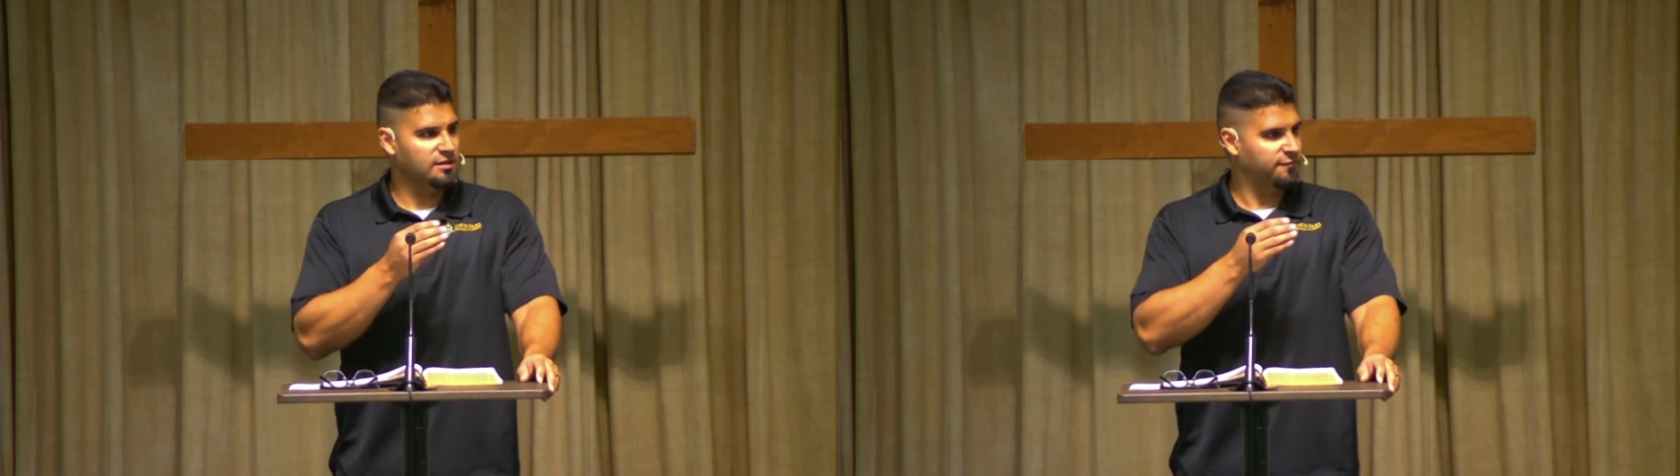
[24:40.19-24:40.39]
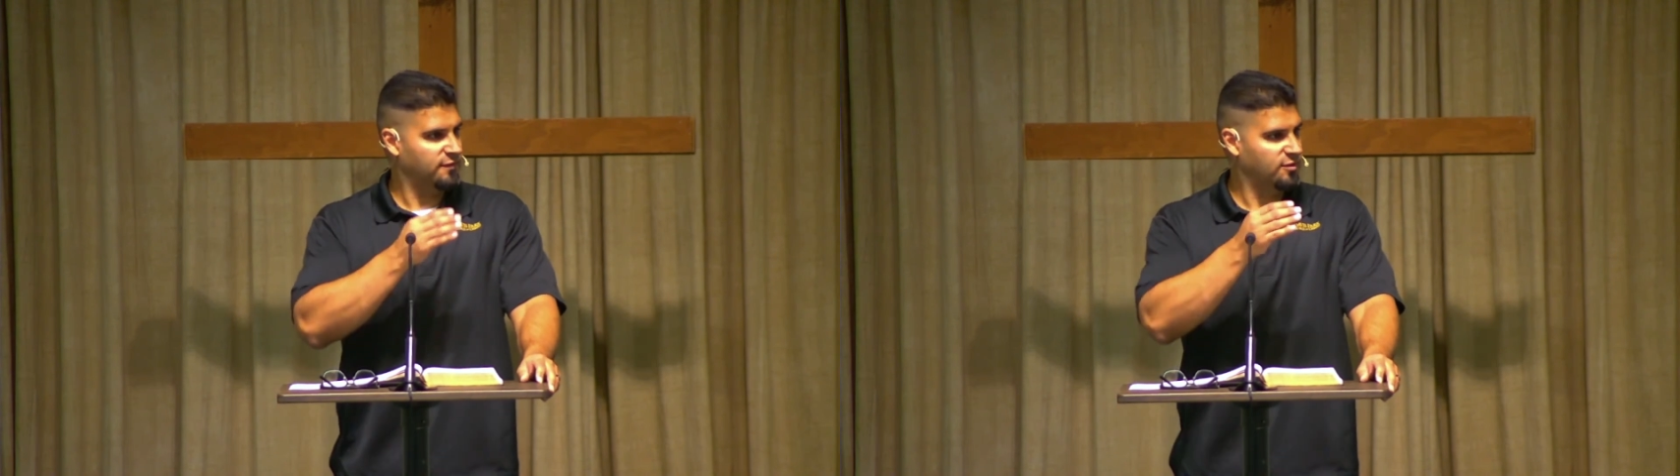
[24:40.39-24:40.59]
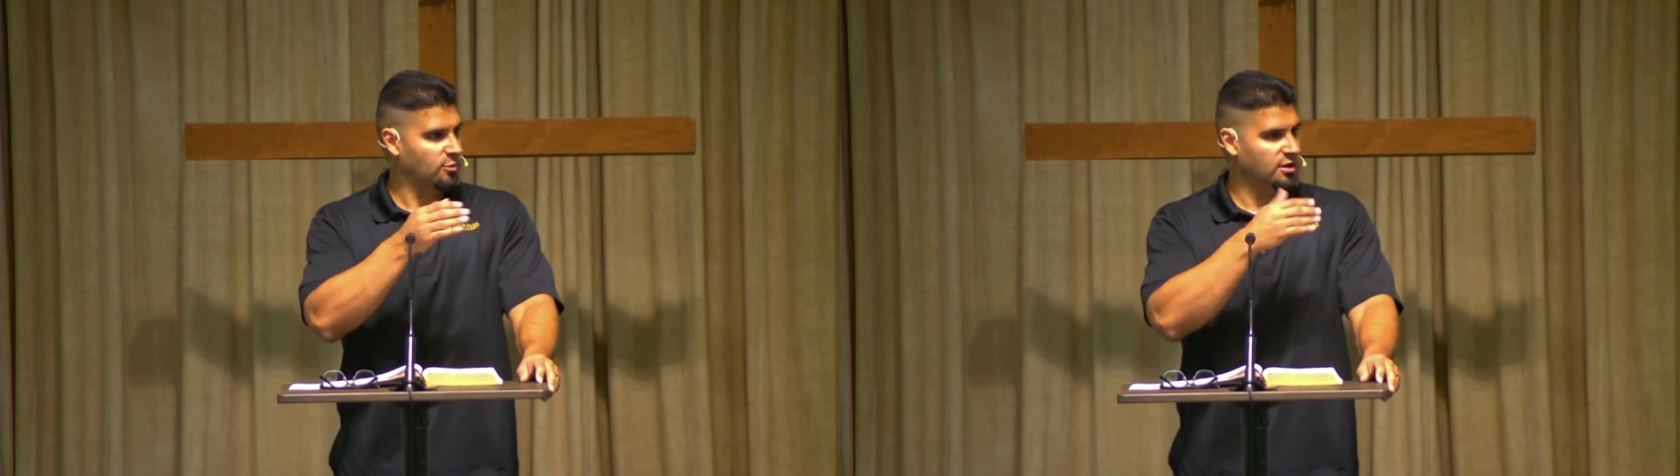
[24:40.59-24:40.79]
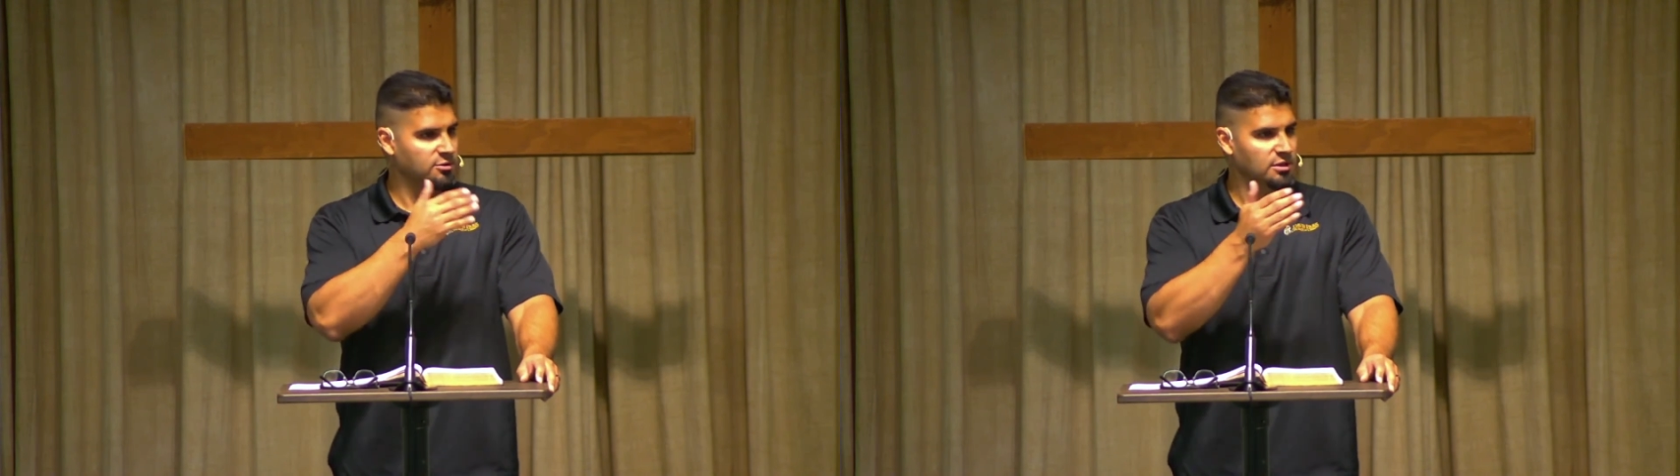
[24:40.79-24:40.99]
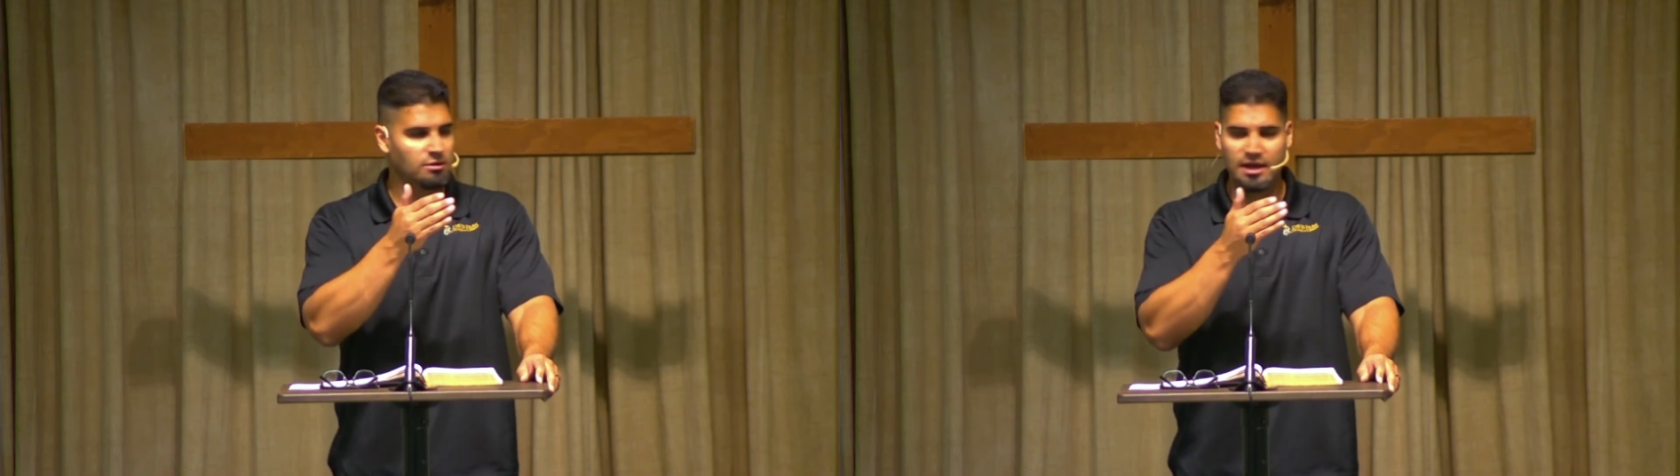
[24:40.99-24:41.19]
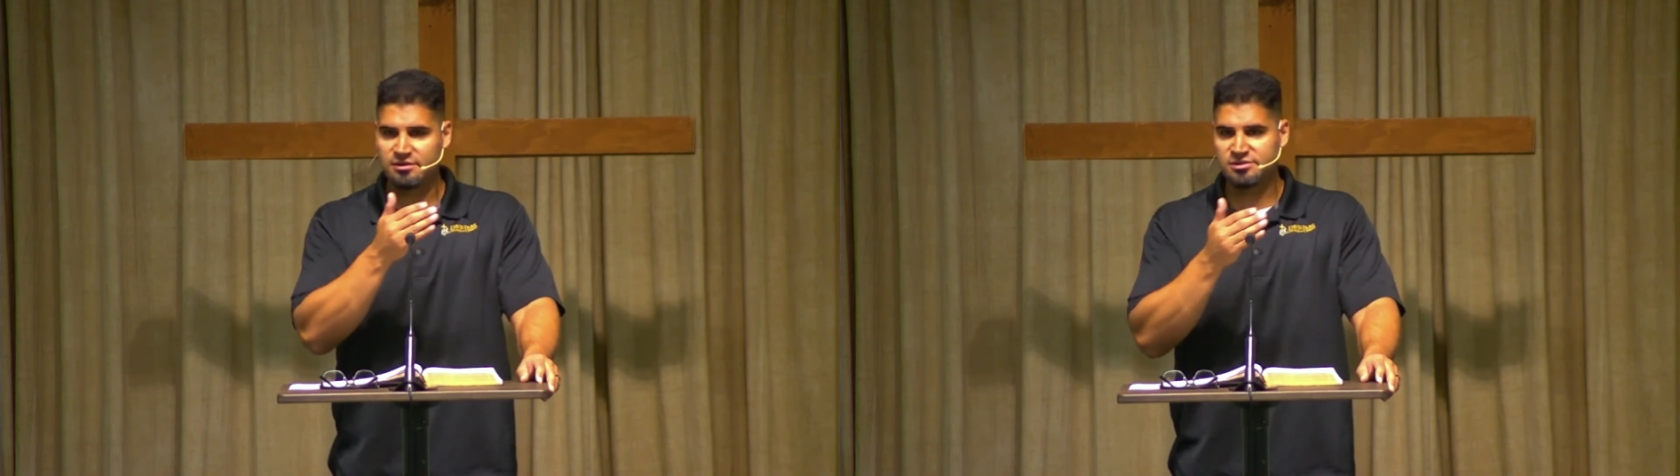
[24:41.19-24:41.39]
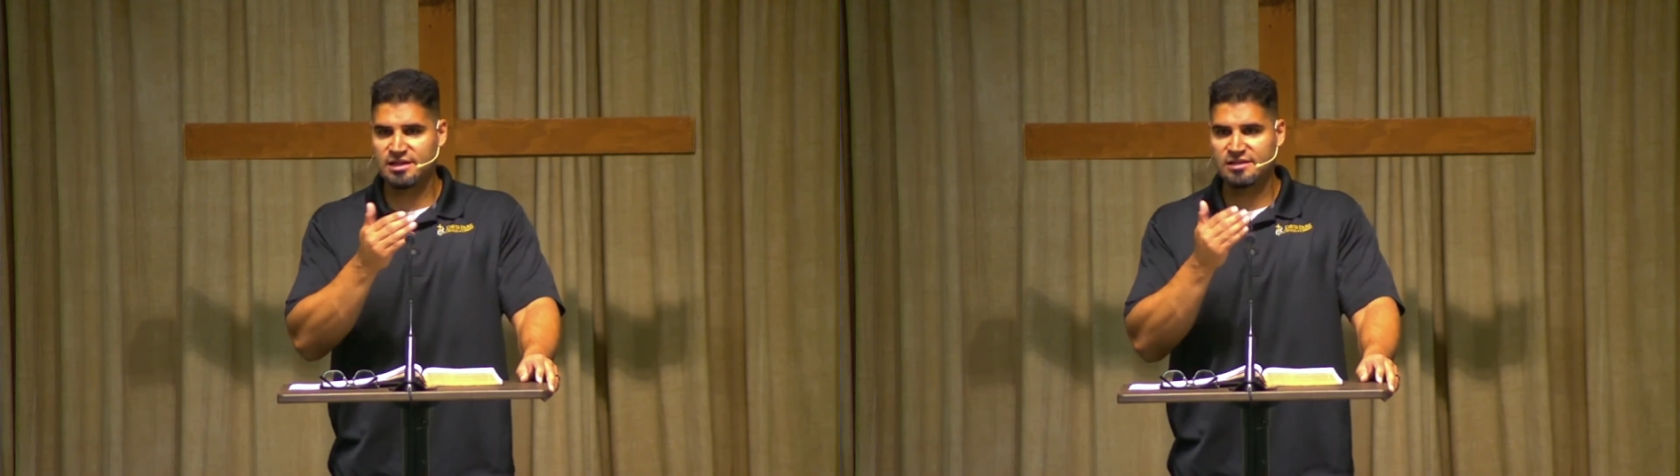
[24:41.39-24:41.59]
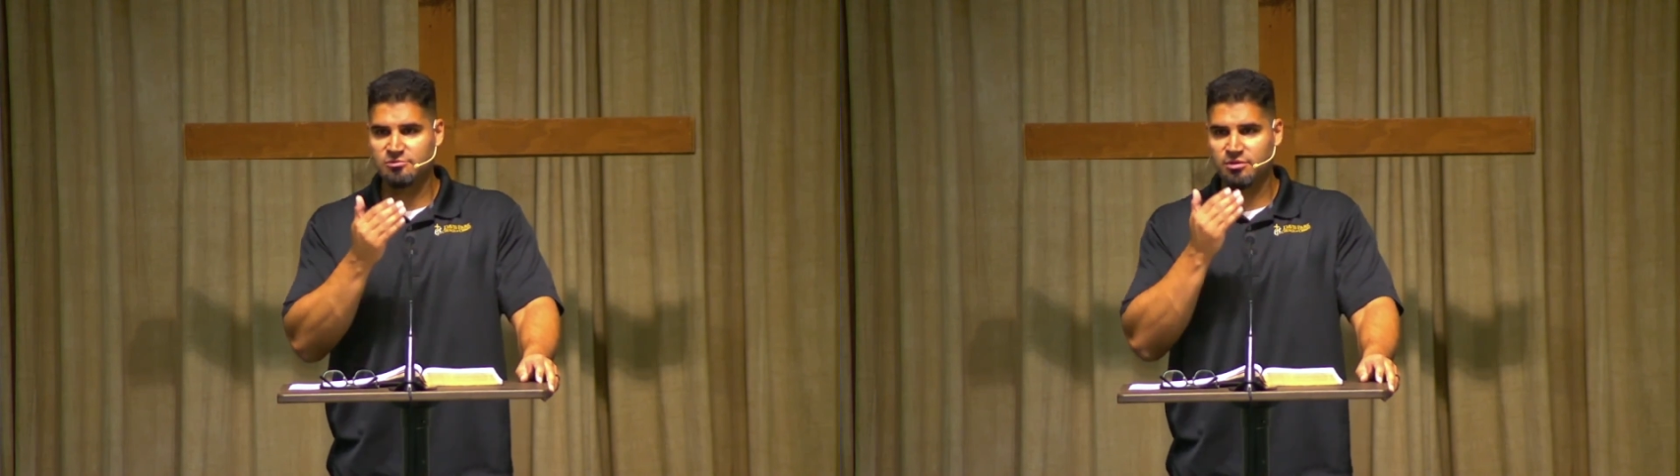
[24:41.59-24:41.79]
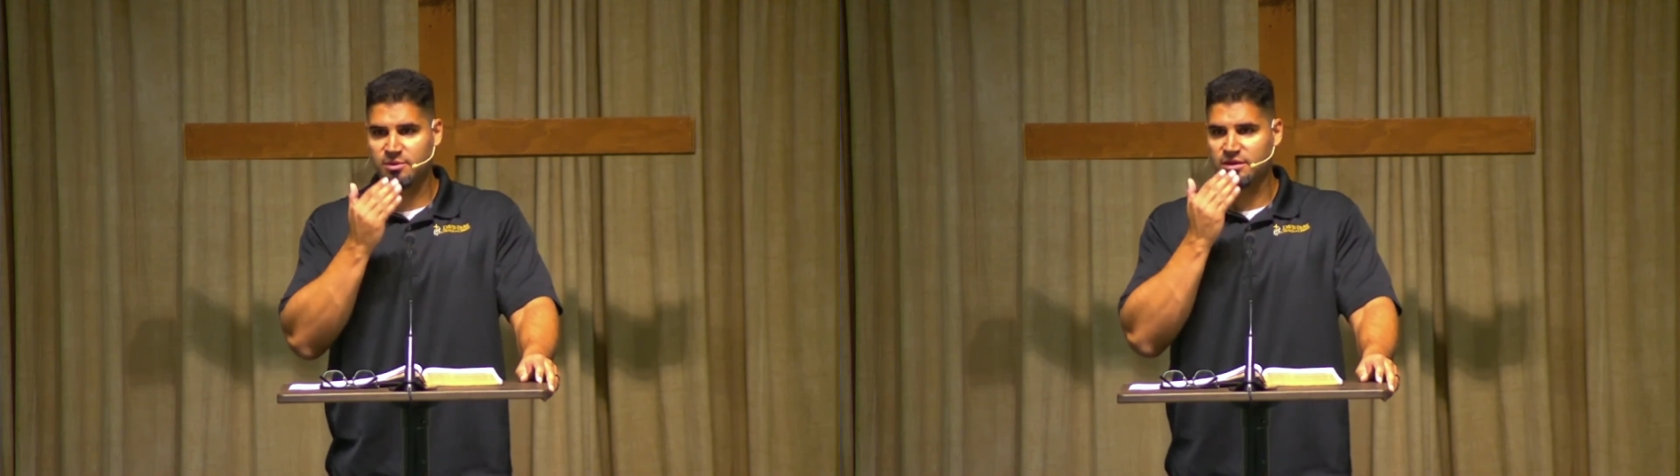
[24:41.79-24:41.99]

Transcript: if you want to do a little exercise with me,